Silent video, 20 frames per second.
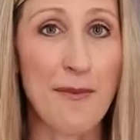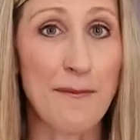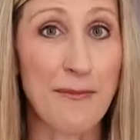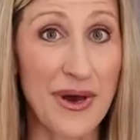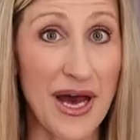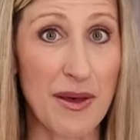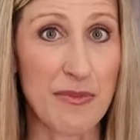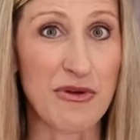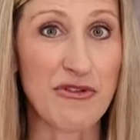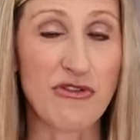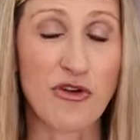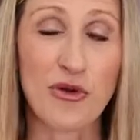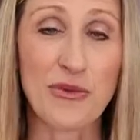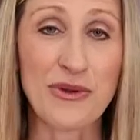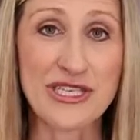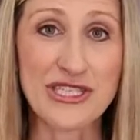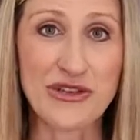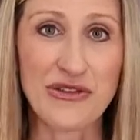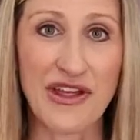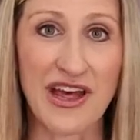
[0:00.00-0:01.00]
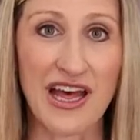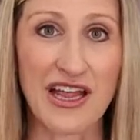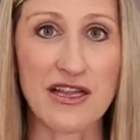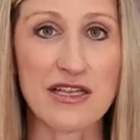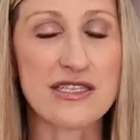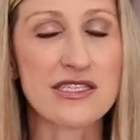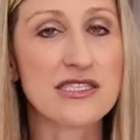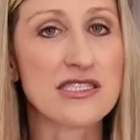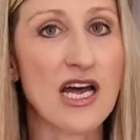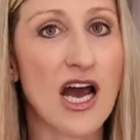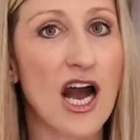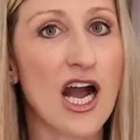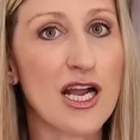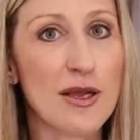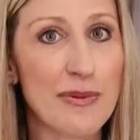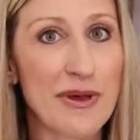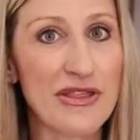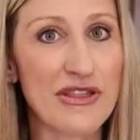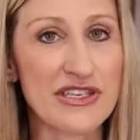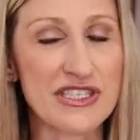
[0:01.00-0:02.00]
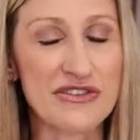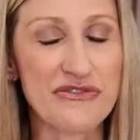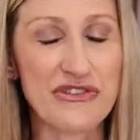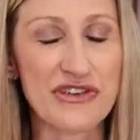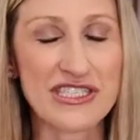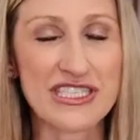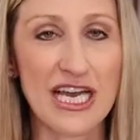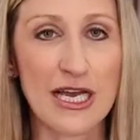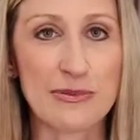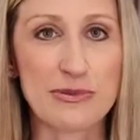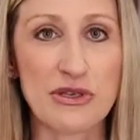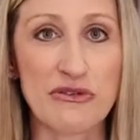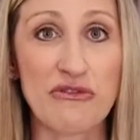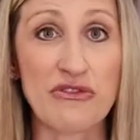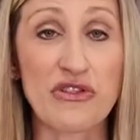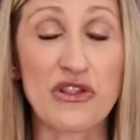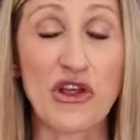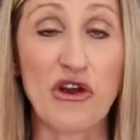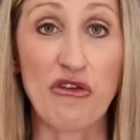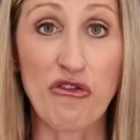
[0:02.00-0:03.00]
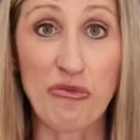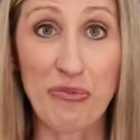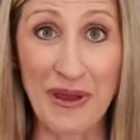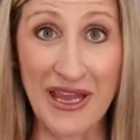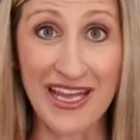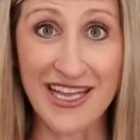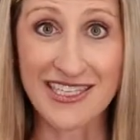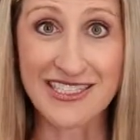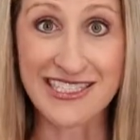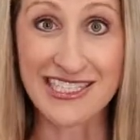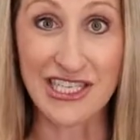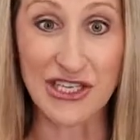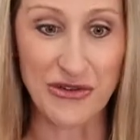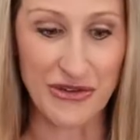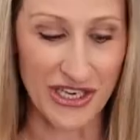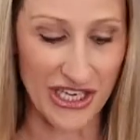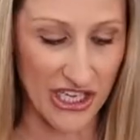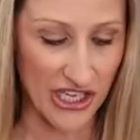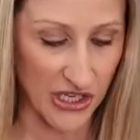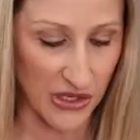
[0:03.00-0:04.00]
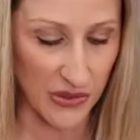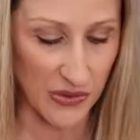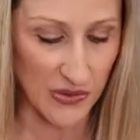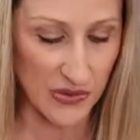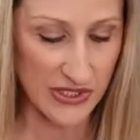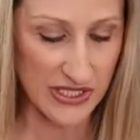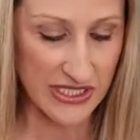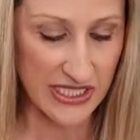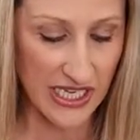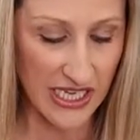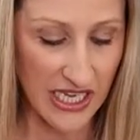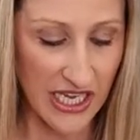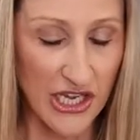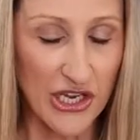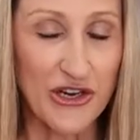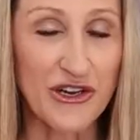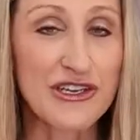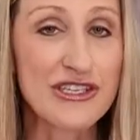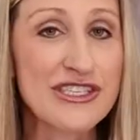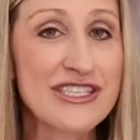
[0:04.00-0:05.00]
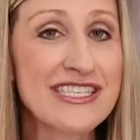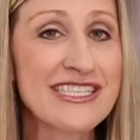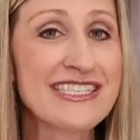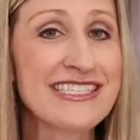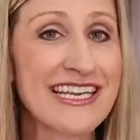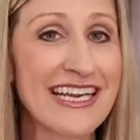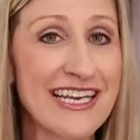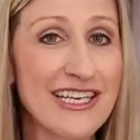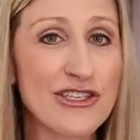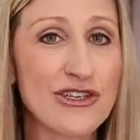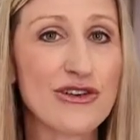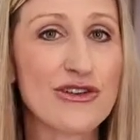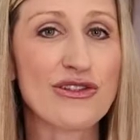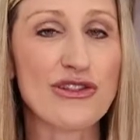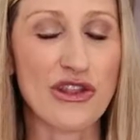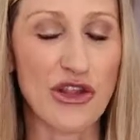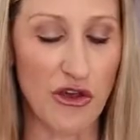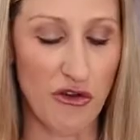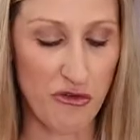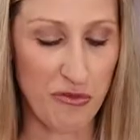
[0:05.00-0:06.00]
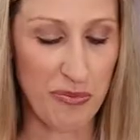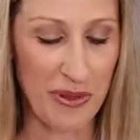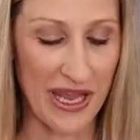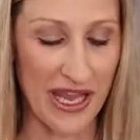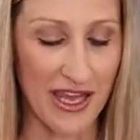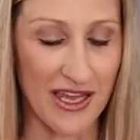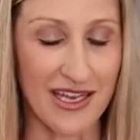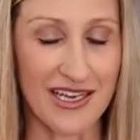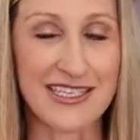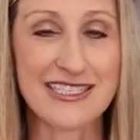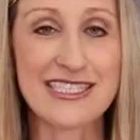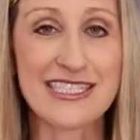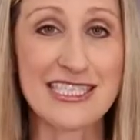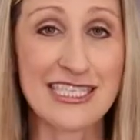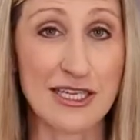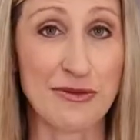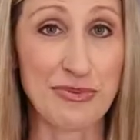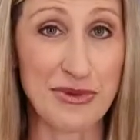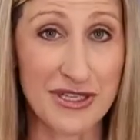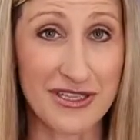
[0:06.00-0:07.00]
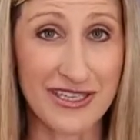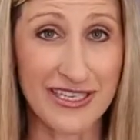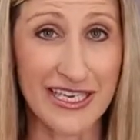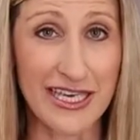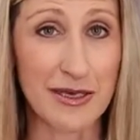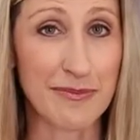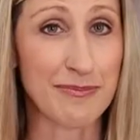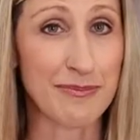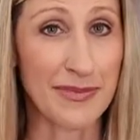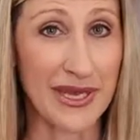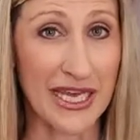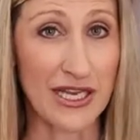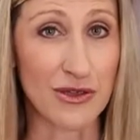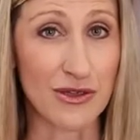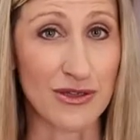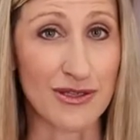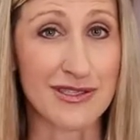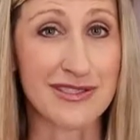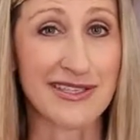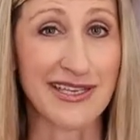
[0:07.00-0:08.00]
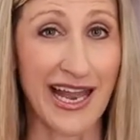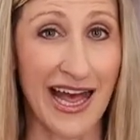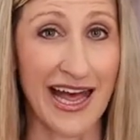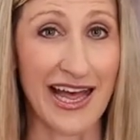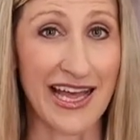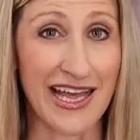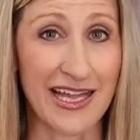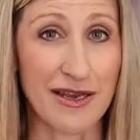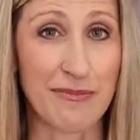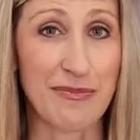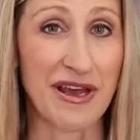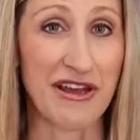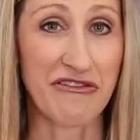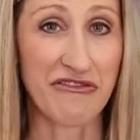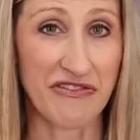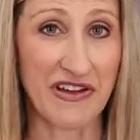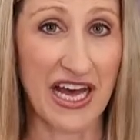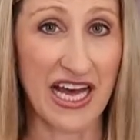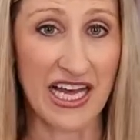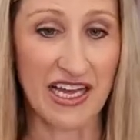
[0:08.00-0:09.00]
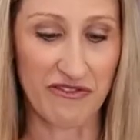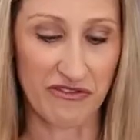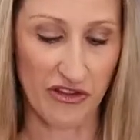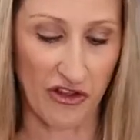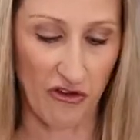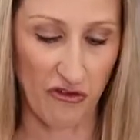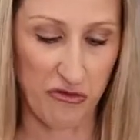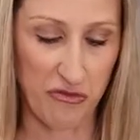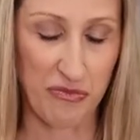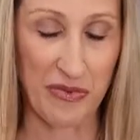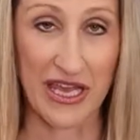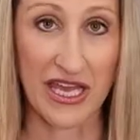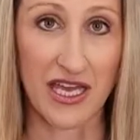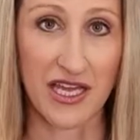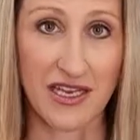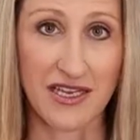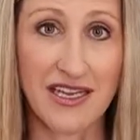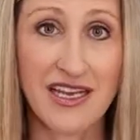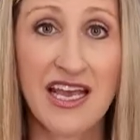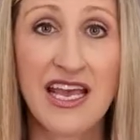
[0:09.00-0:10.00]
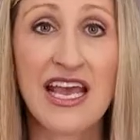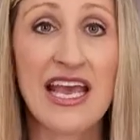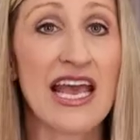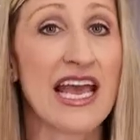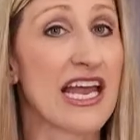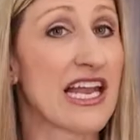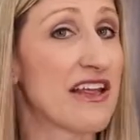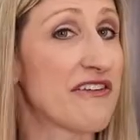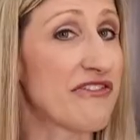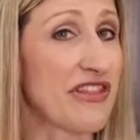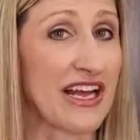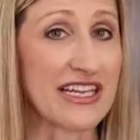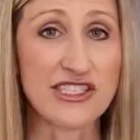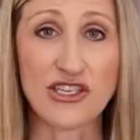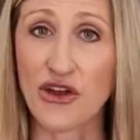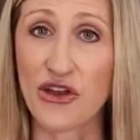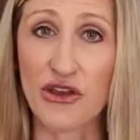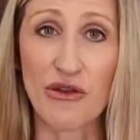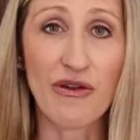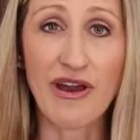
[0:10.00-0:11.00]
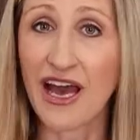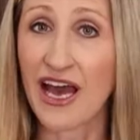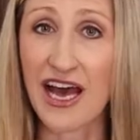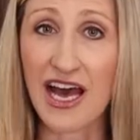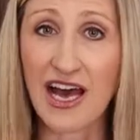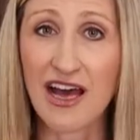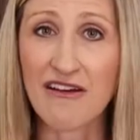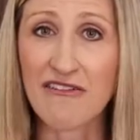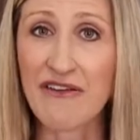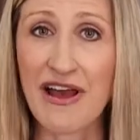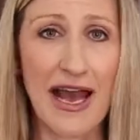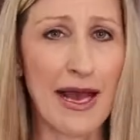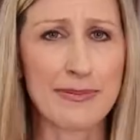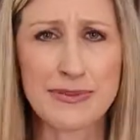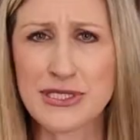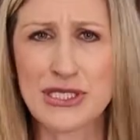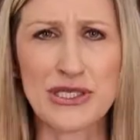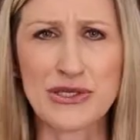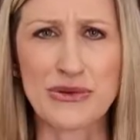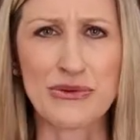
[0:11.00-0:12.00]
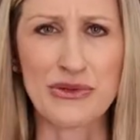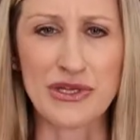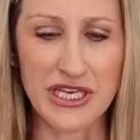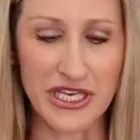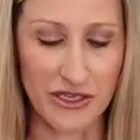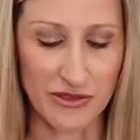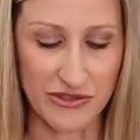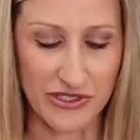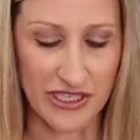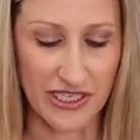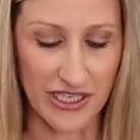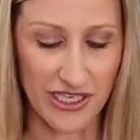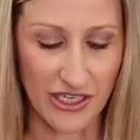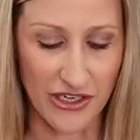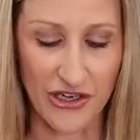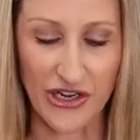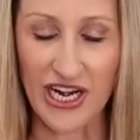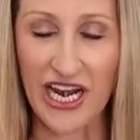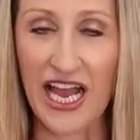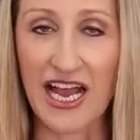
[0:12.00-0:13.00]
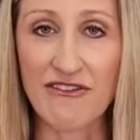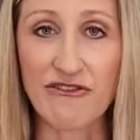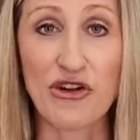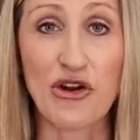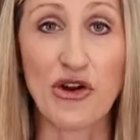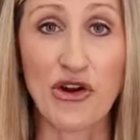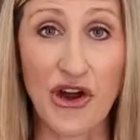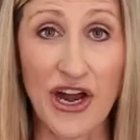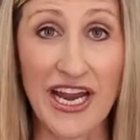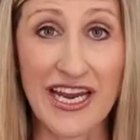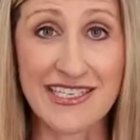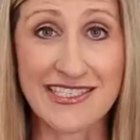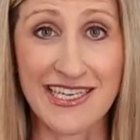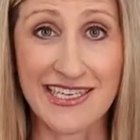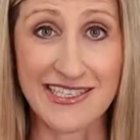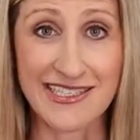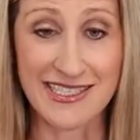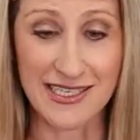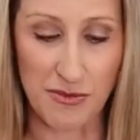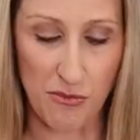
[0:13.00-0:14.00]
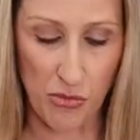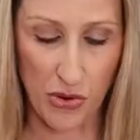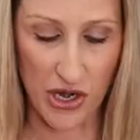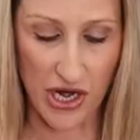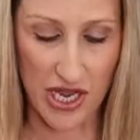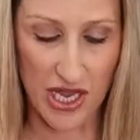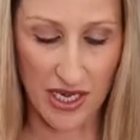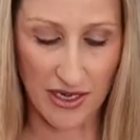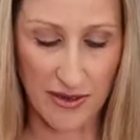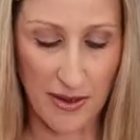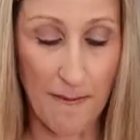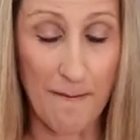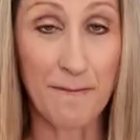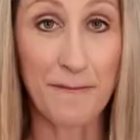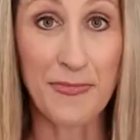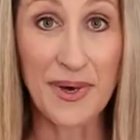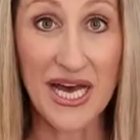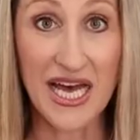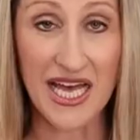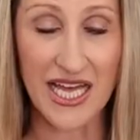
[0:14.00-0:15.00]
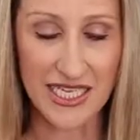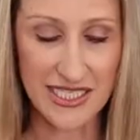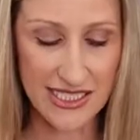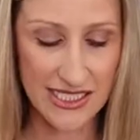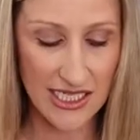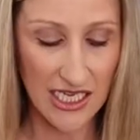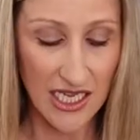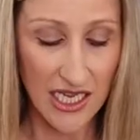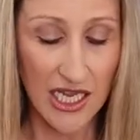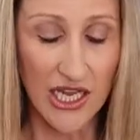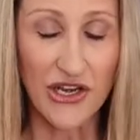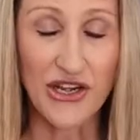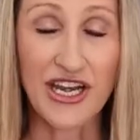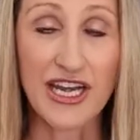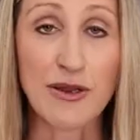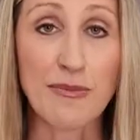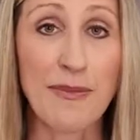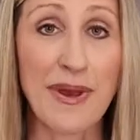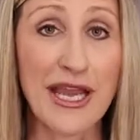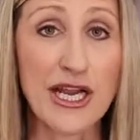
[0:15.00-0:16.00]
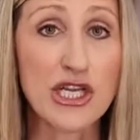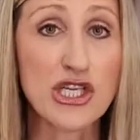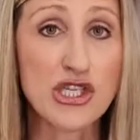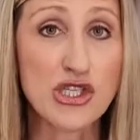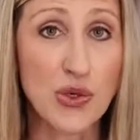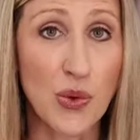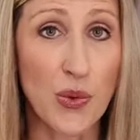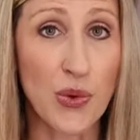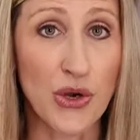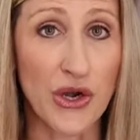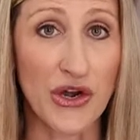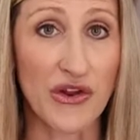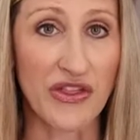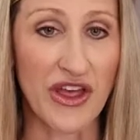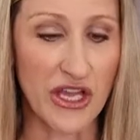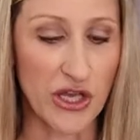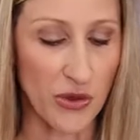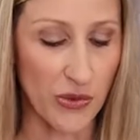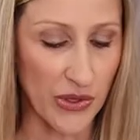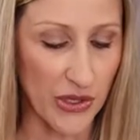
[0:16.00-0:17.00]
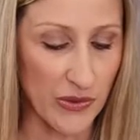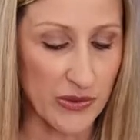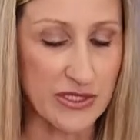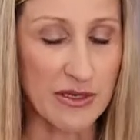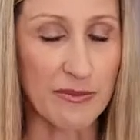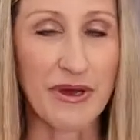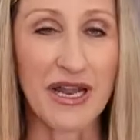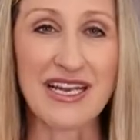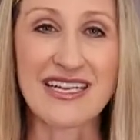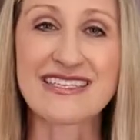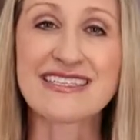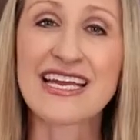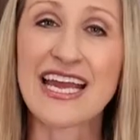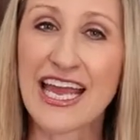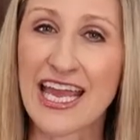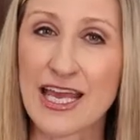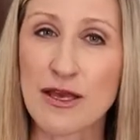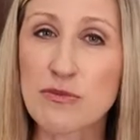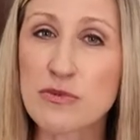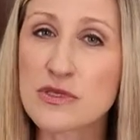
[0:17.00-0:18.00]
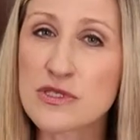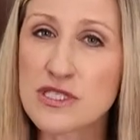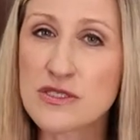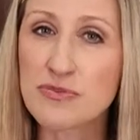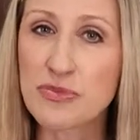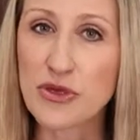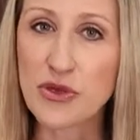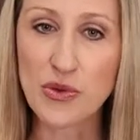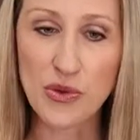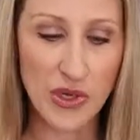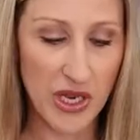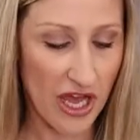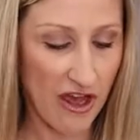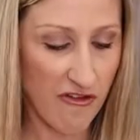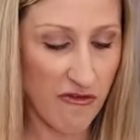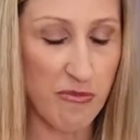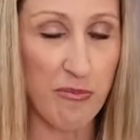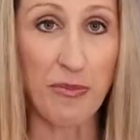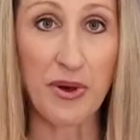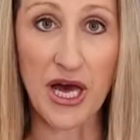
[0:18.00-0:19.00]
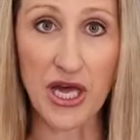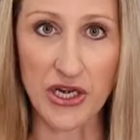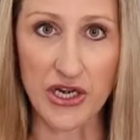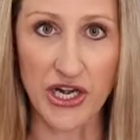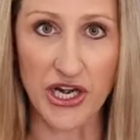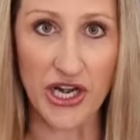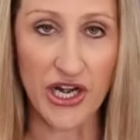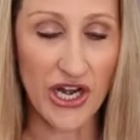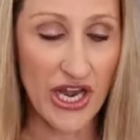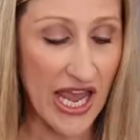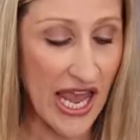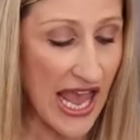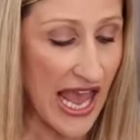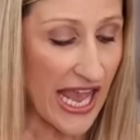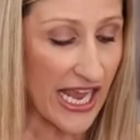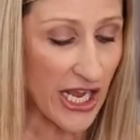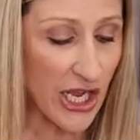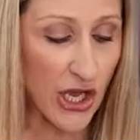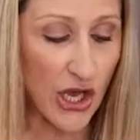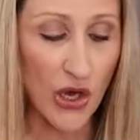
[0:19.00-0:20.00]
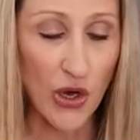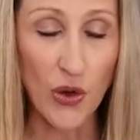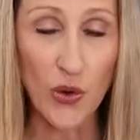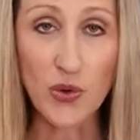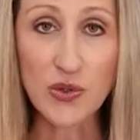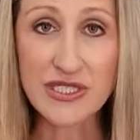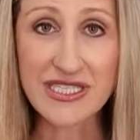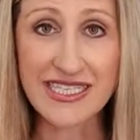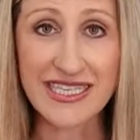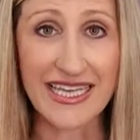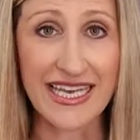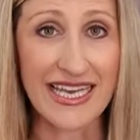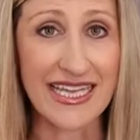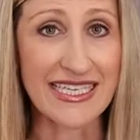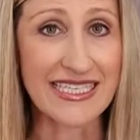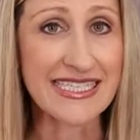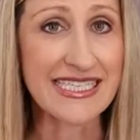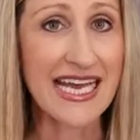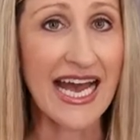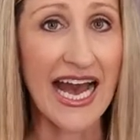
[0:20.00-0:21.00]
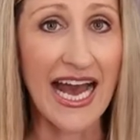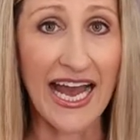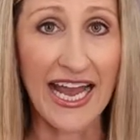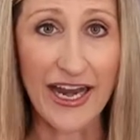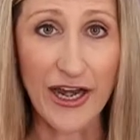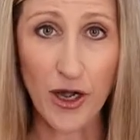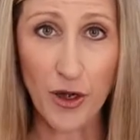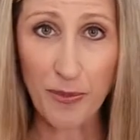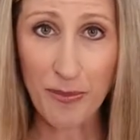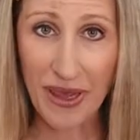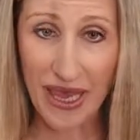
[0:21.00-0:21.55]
But before we do that, let's talk about the different types of loaf pans that you can use. Your standard loaf pan is typically a metal 9x5 loaf pan. And if that's all you have, absolutely use it. You're gonna have great tasting bread. But you need to make sure that you use about a tablespoon of butter and coats the entire